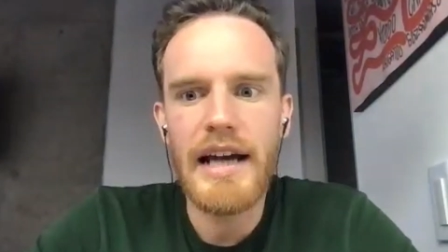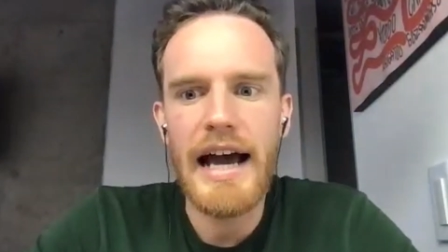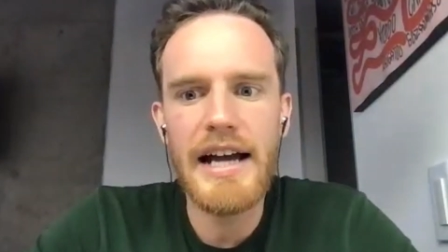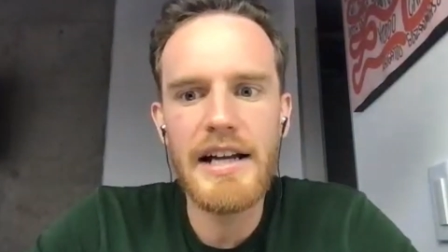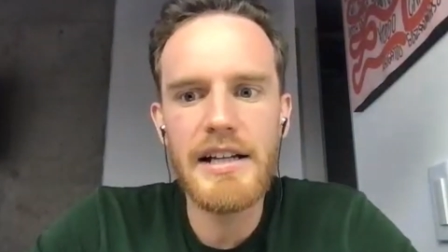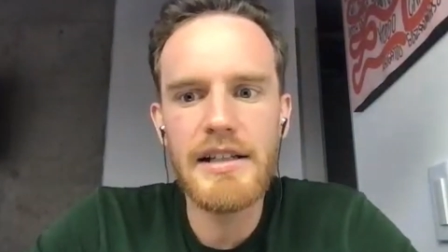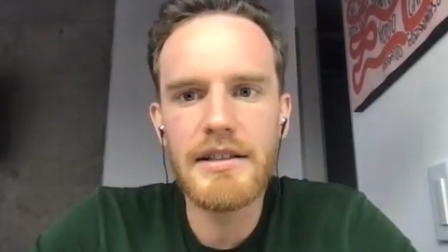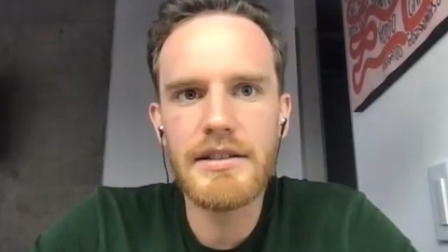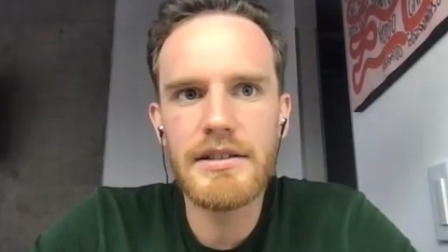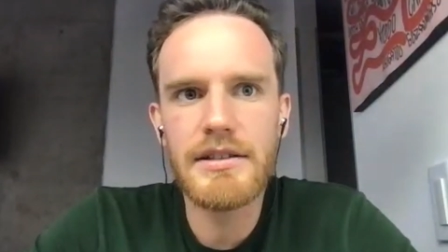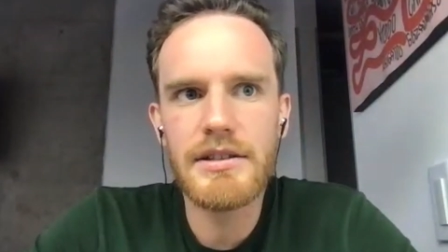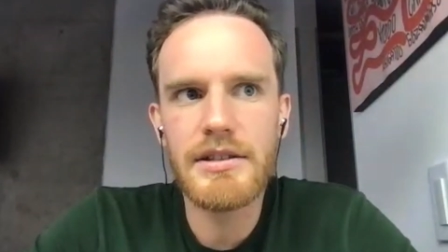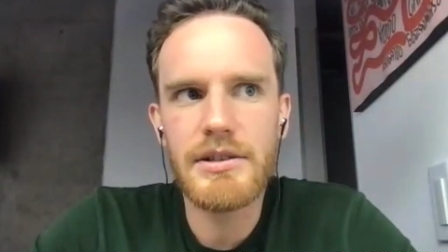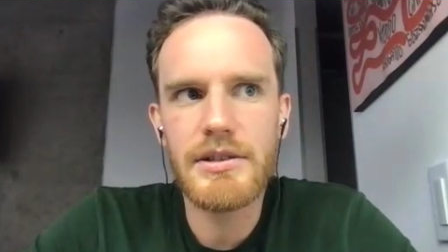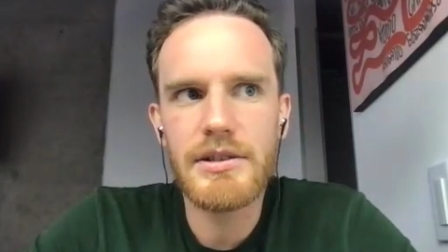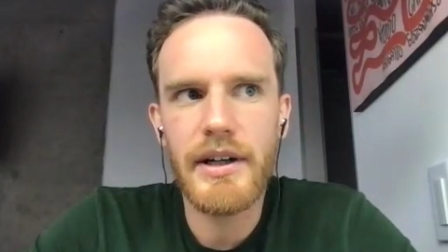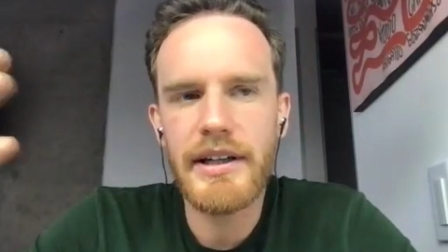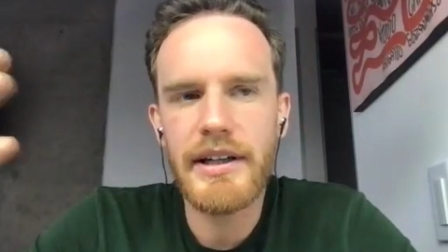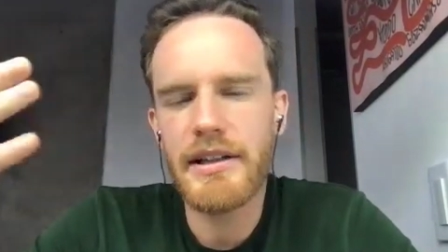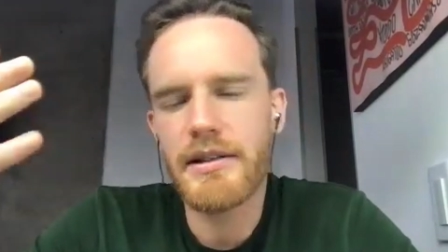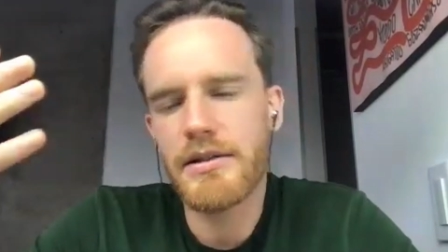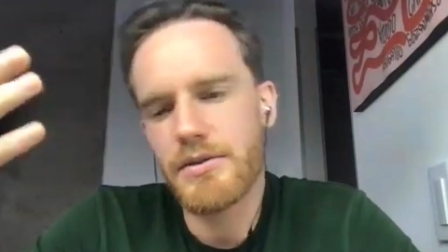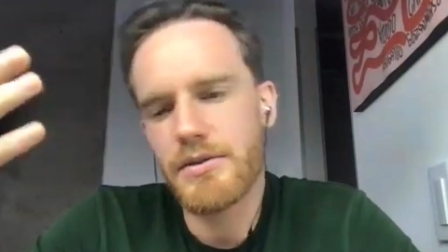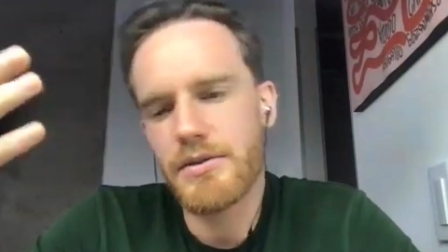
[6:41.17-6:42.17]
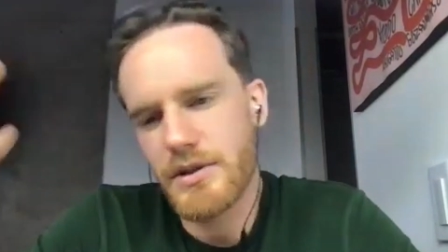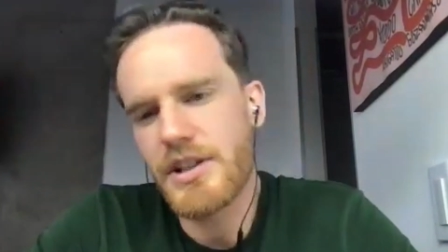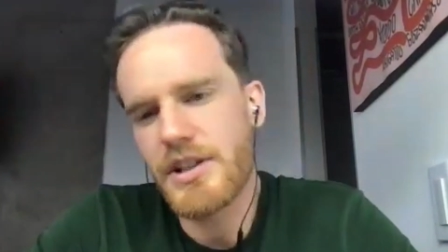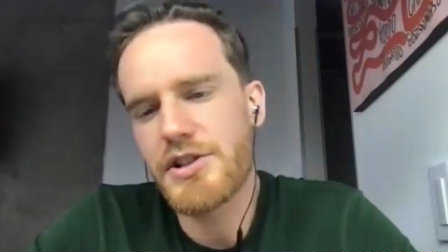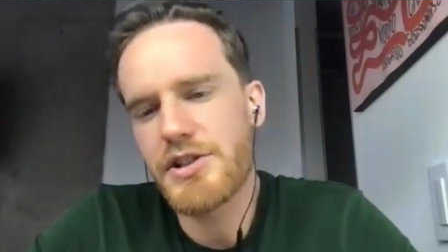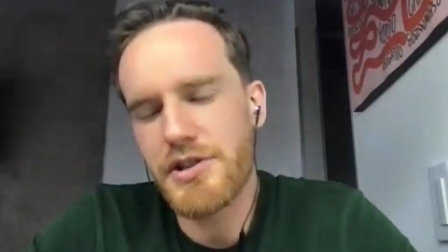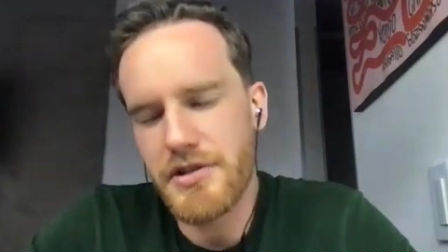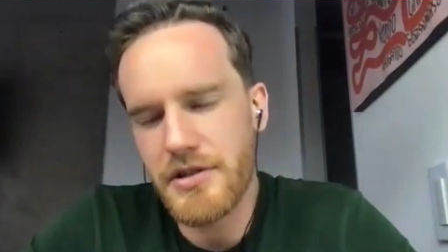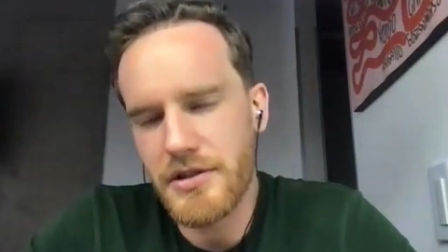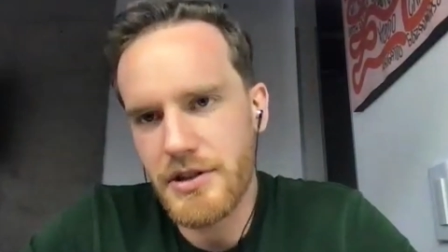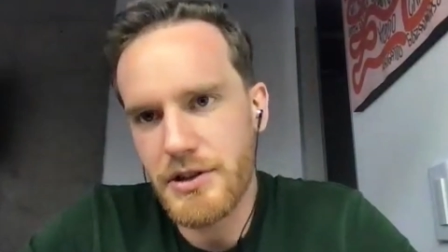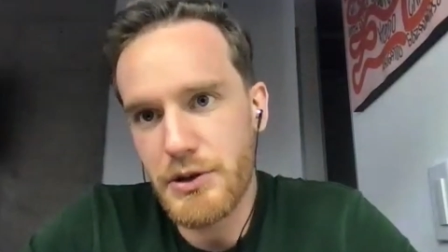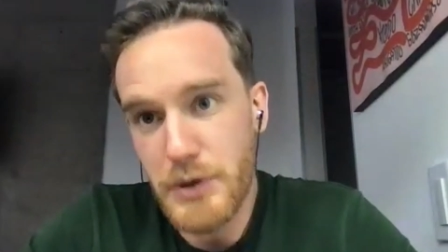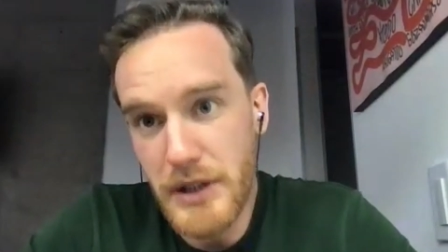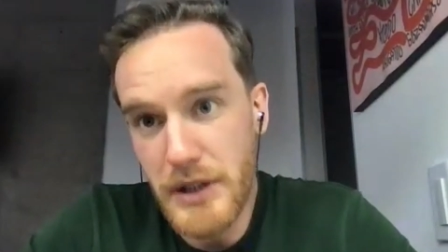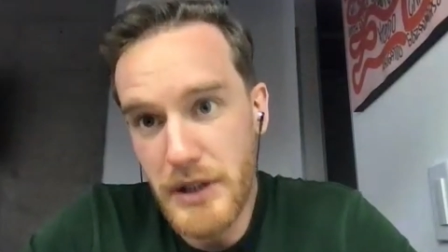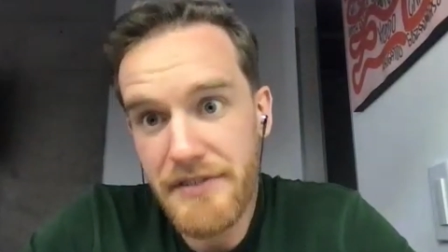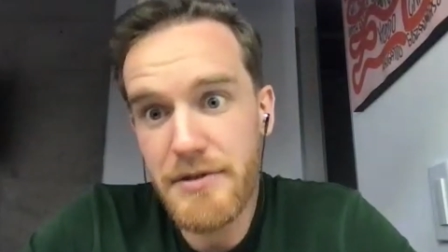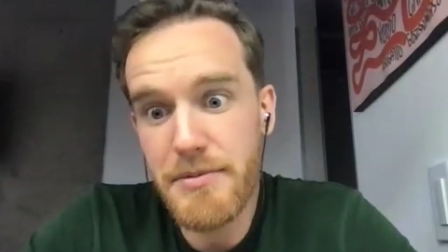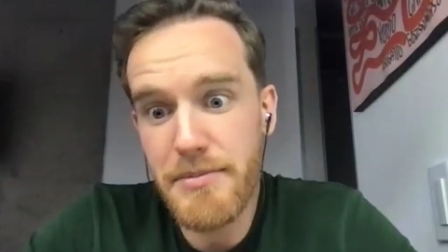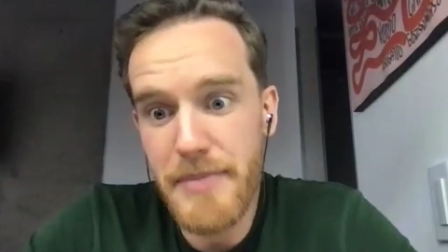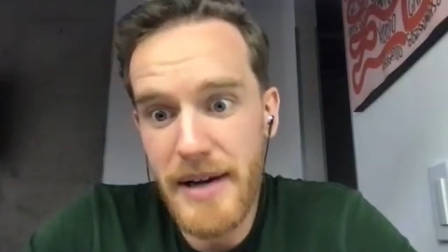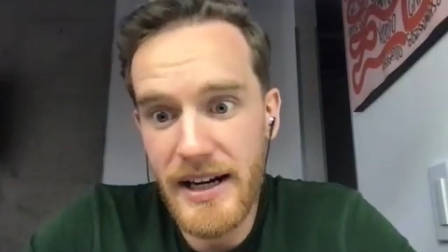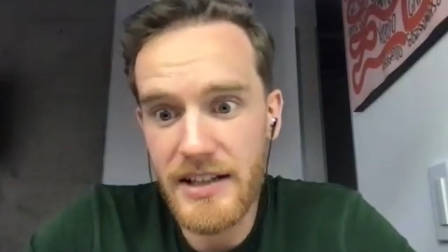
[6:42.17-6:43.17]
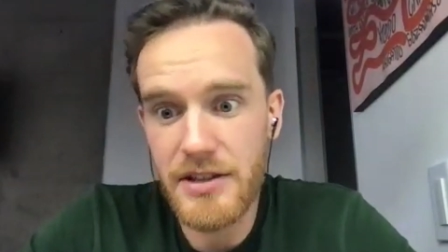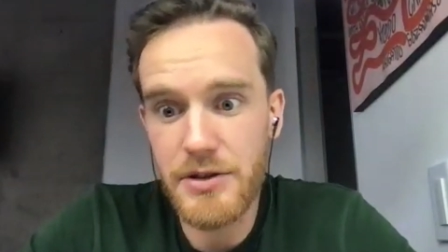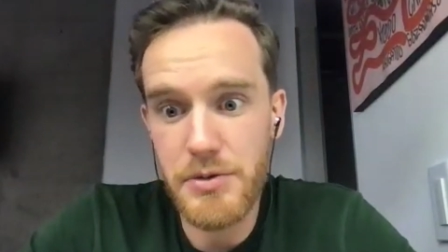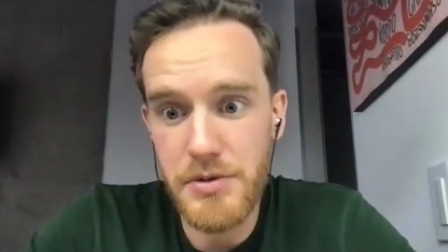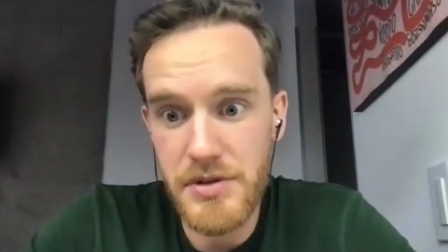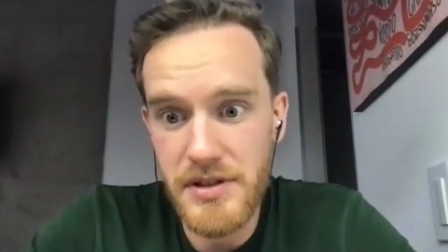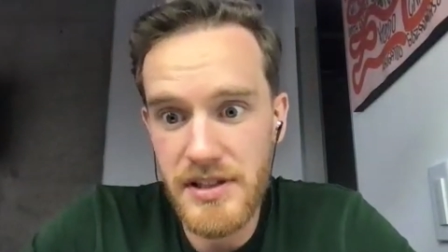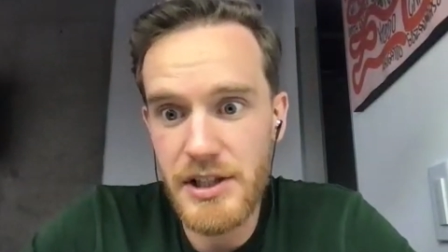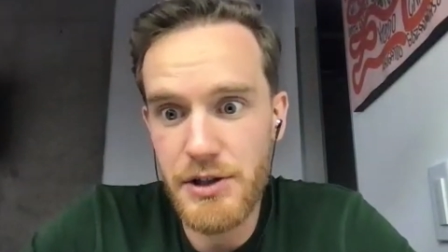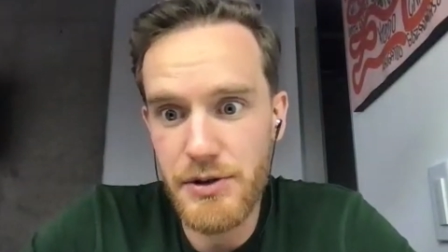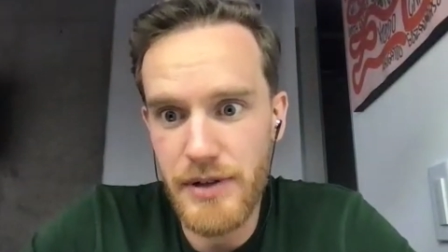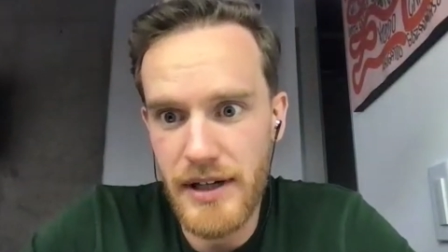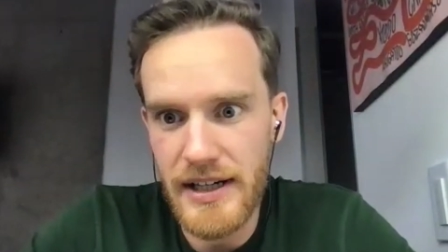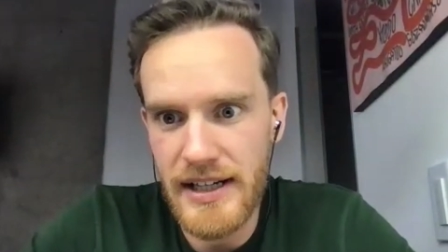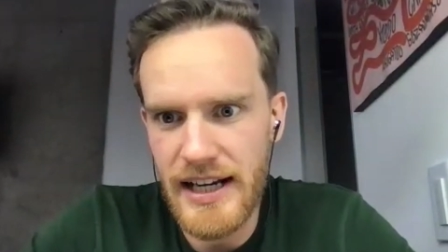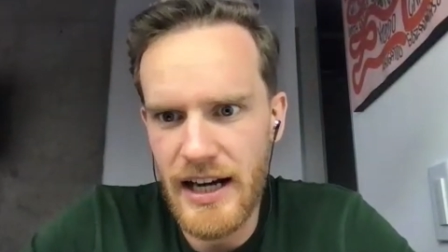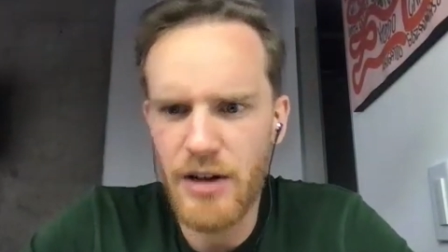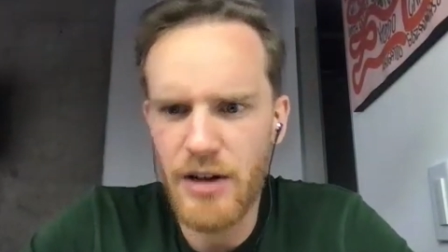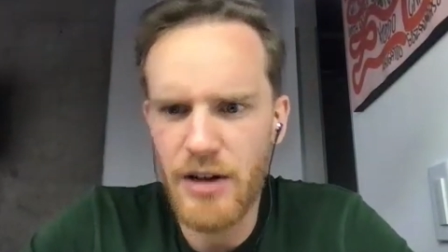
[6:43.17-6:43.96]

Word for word: and because you you live in Mexico City right